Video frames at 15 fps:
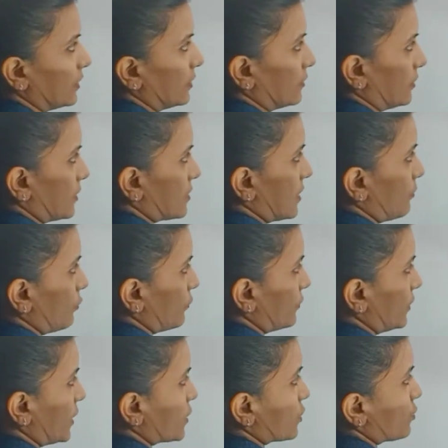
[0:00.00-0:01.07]
the sum of
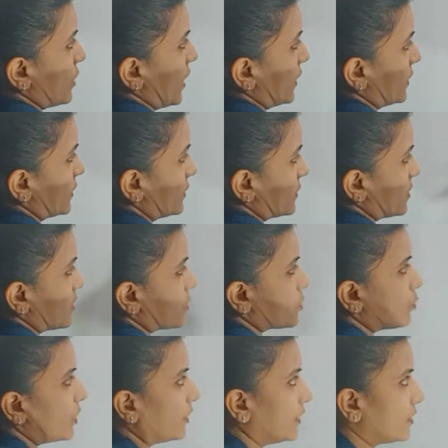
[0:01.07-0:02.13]
these two angles is
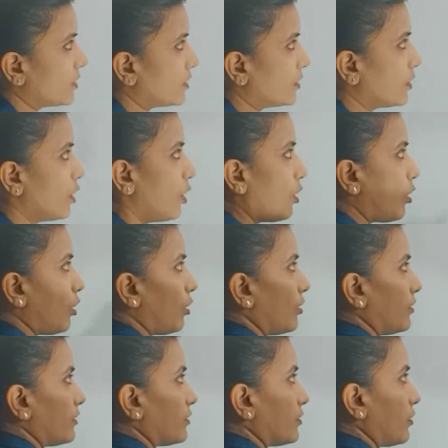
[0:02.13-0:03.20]
180
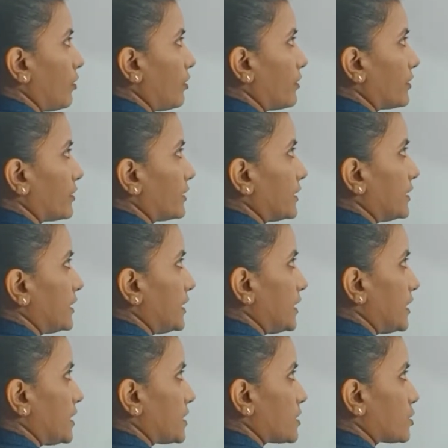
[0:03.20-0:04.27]
or
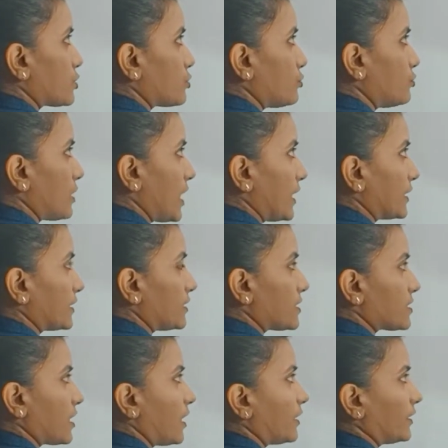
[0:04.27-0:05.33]
these two angles
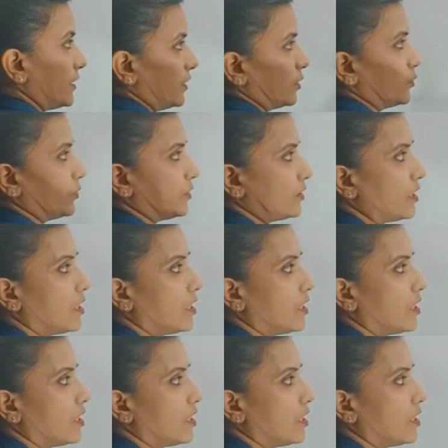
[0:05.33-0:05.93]
are equal.